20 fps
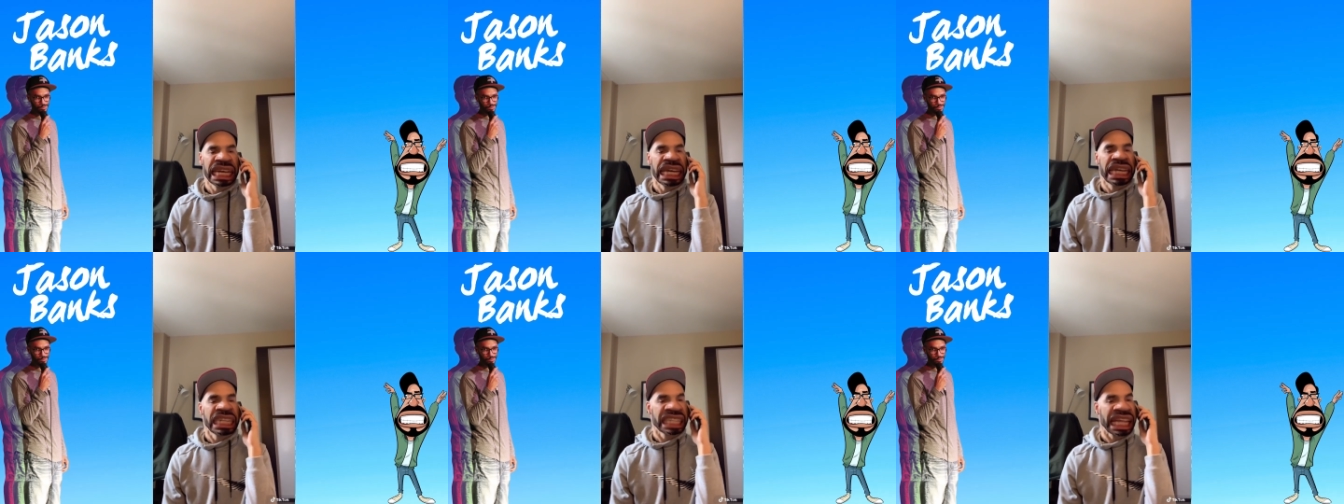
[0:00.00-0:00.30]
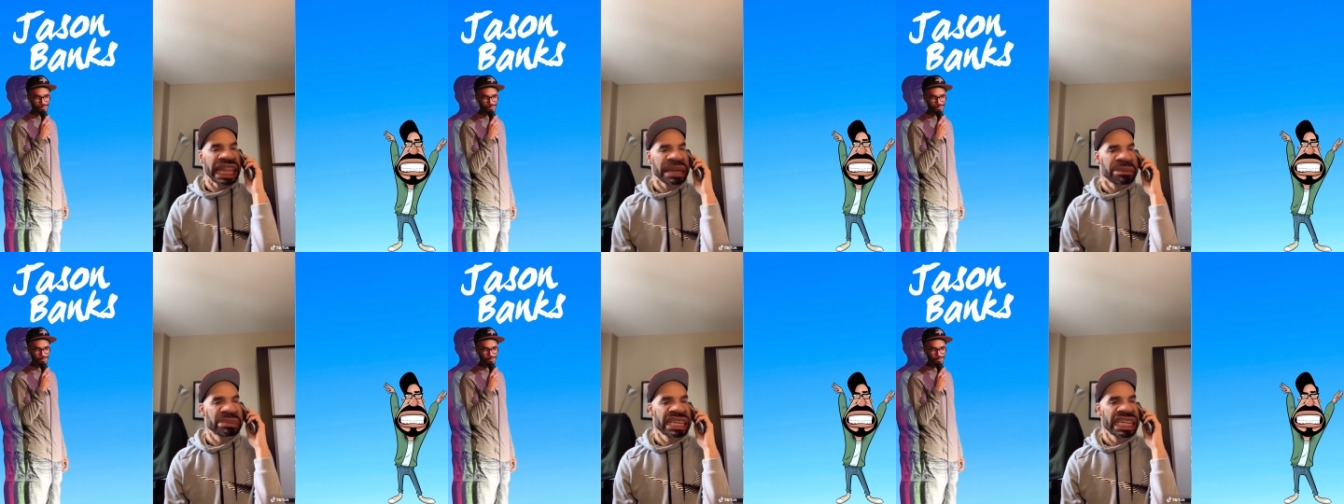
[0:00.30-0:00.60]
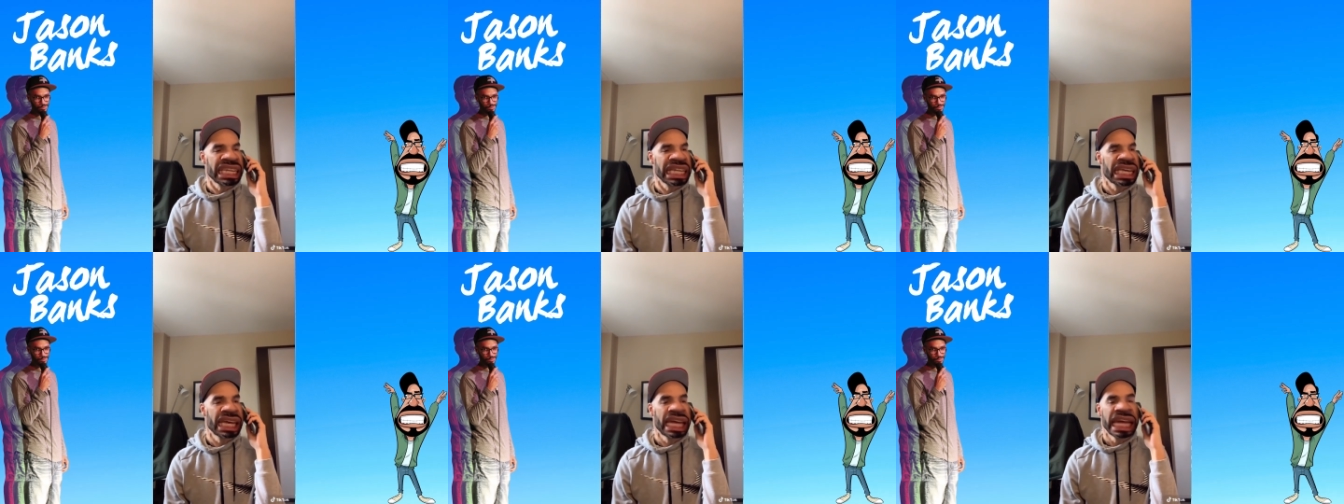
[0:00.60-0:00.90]
Shall I be?
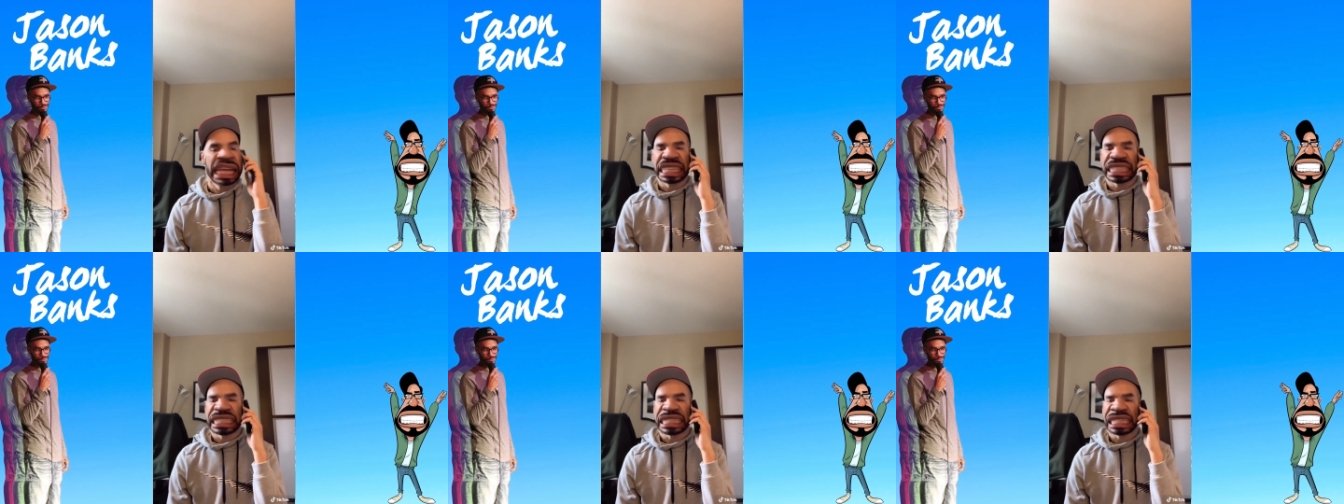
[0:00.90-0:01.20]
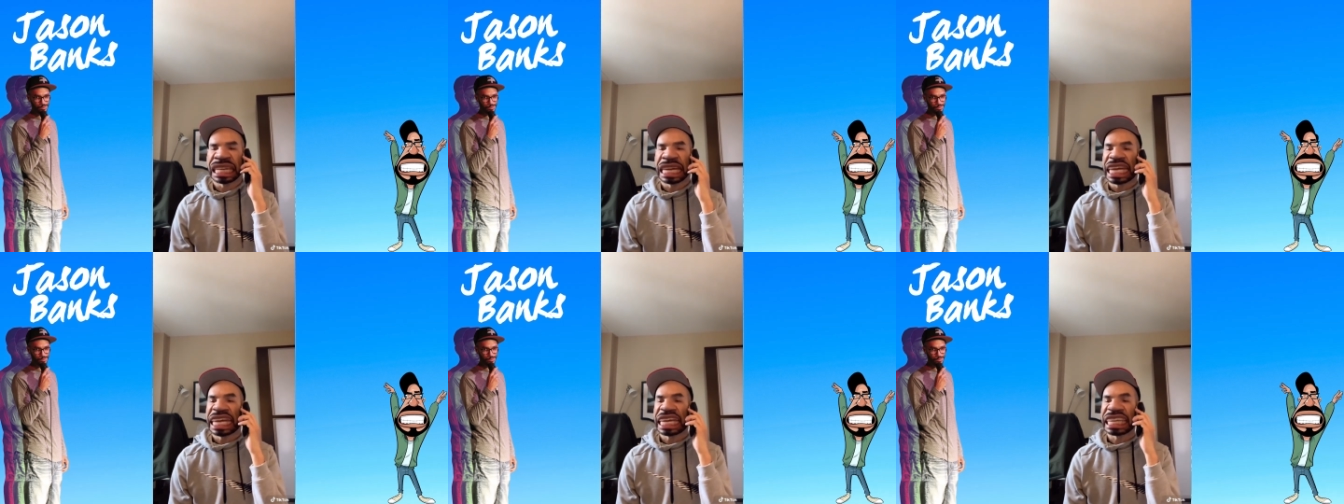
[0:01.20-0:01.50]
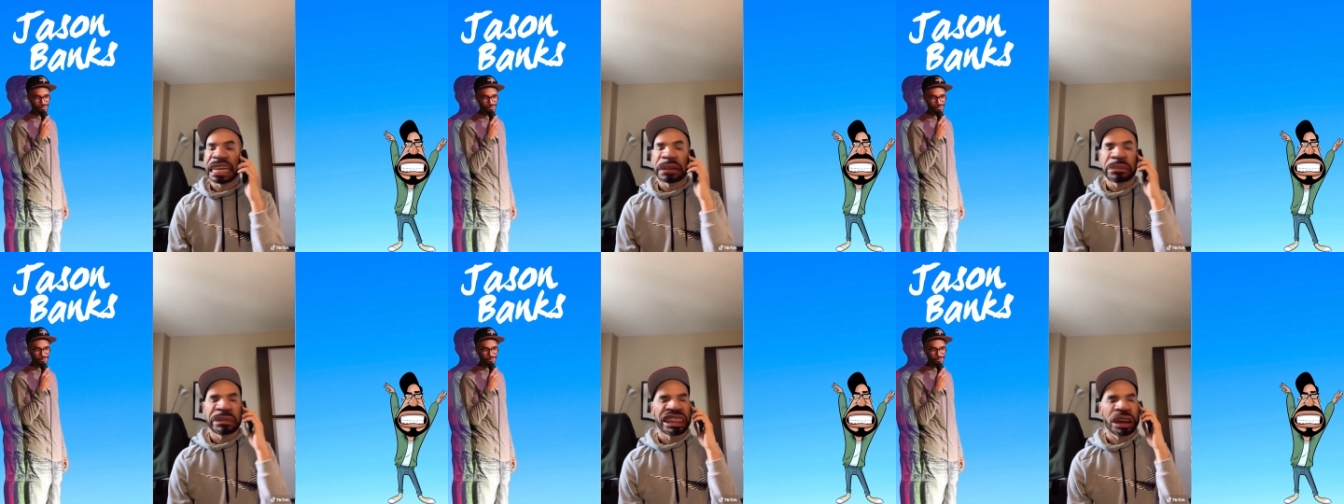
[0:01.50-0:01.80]
Listen,
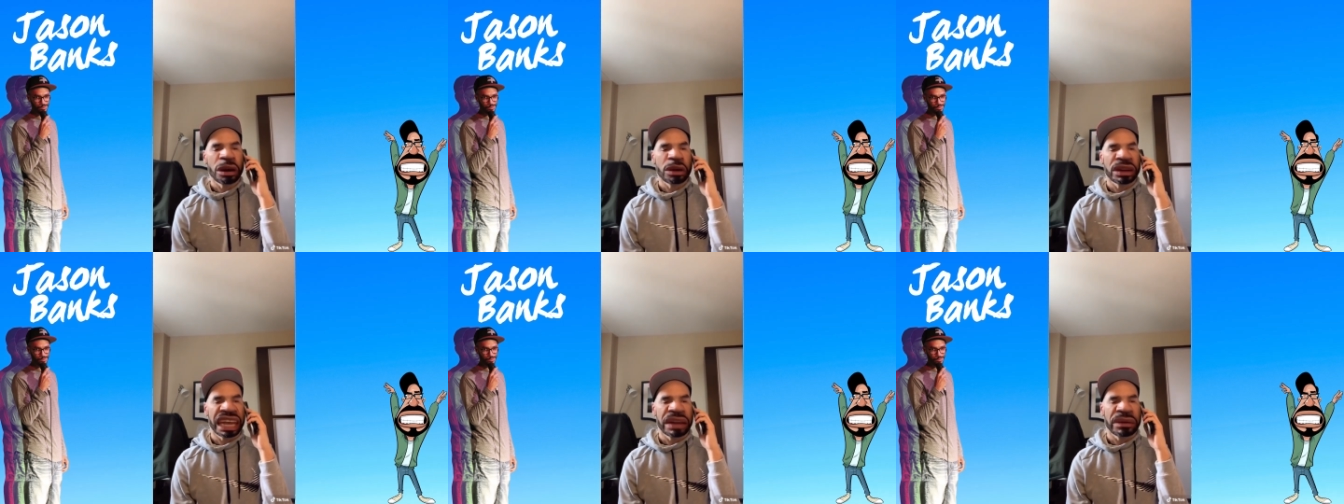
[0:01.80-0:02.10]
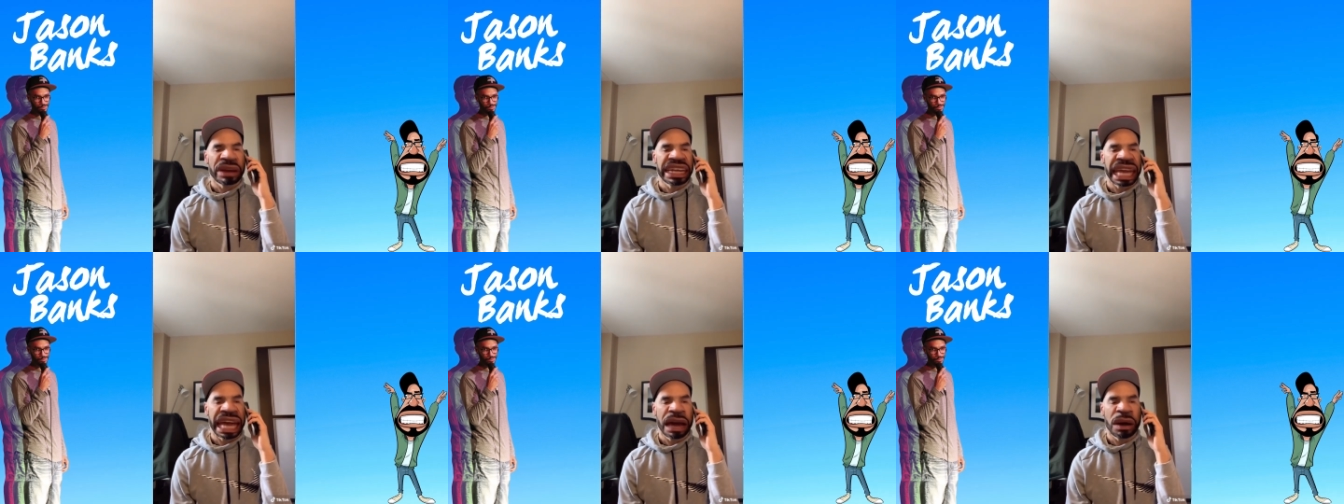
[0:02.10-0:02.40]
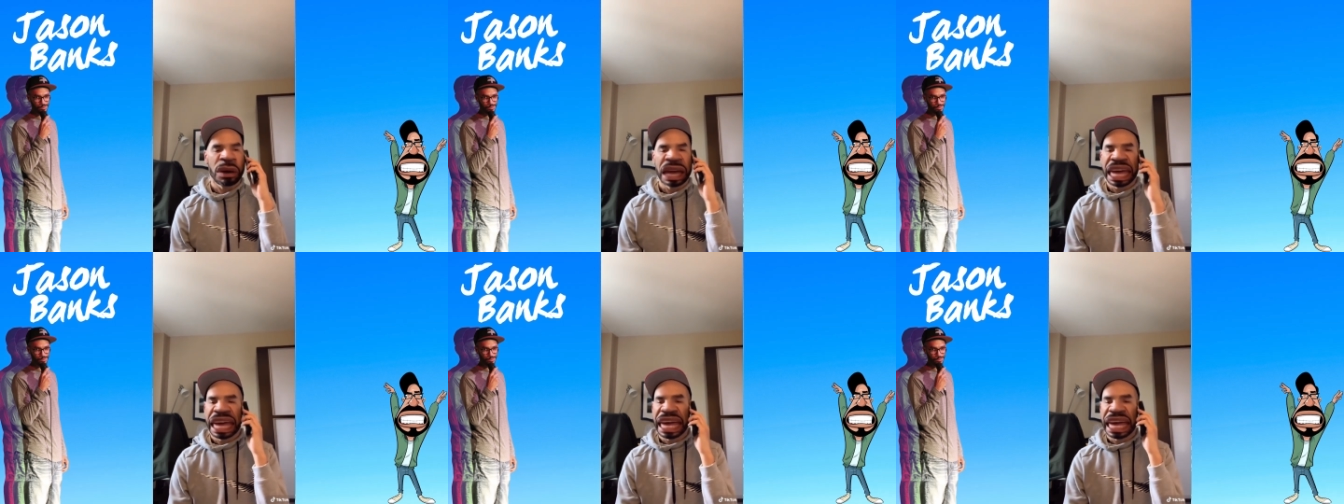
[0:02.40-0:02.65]
give me the okay right now,